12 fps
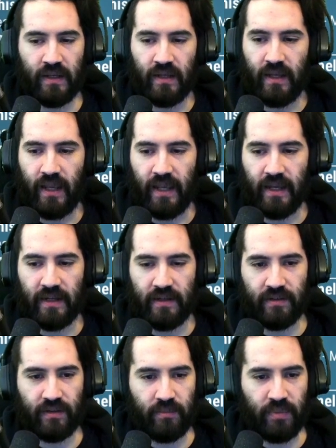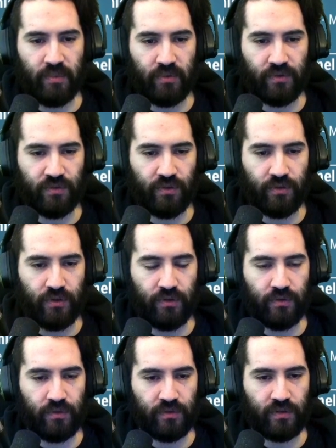and people still
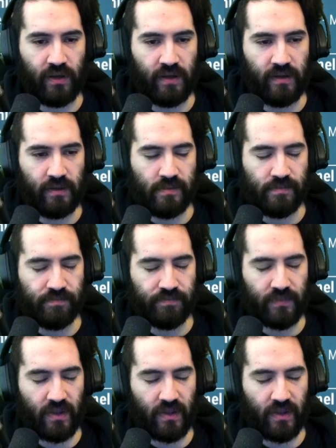use oh